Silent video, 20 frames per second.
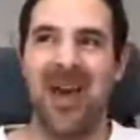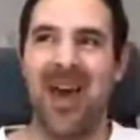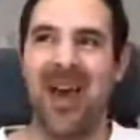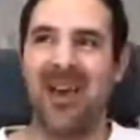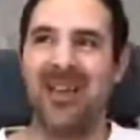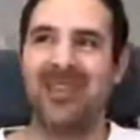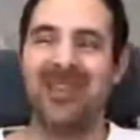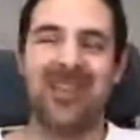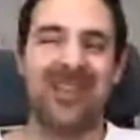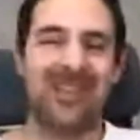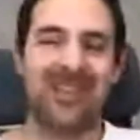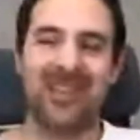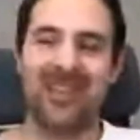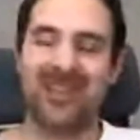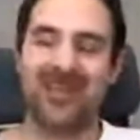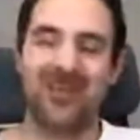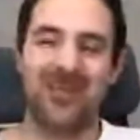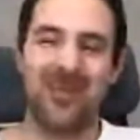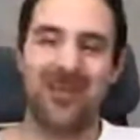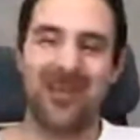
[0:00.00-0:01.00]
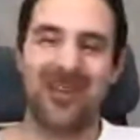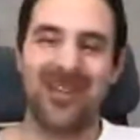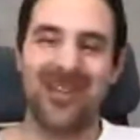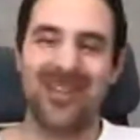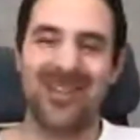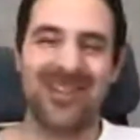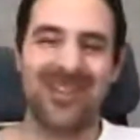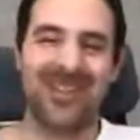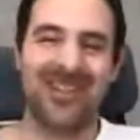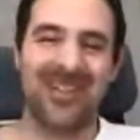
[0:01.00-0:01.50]
I think it's just
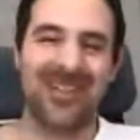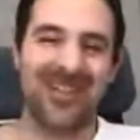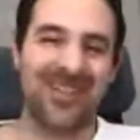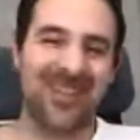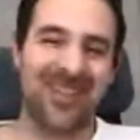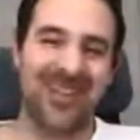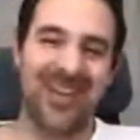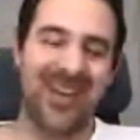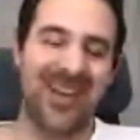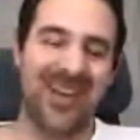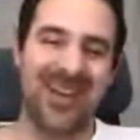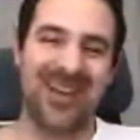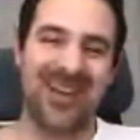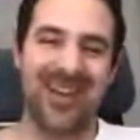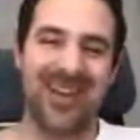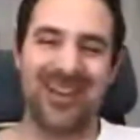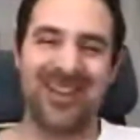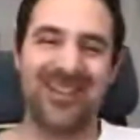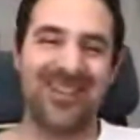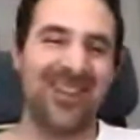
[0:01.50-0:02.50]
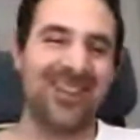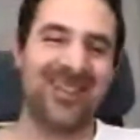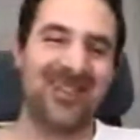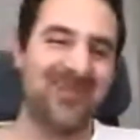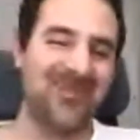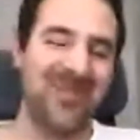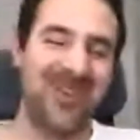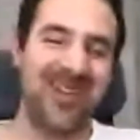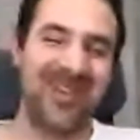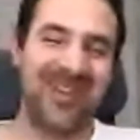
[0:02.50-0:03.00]
pointless. It's just it
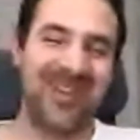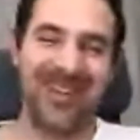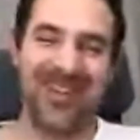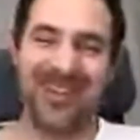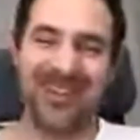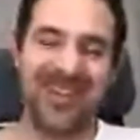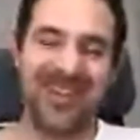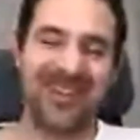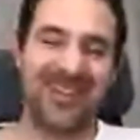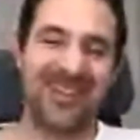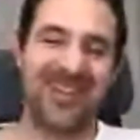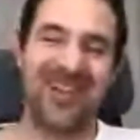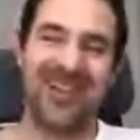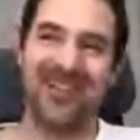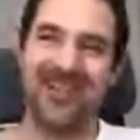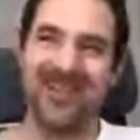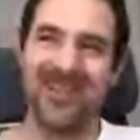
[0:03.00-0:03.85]
doesn't make any sense.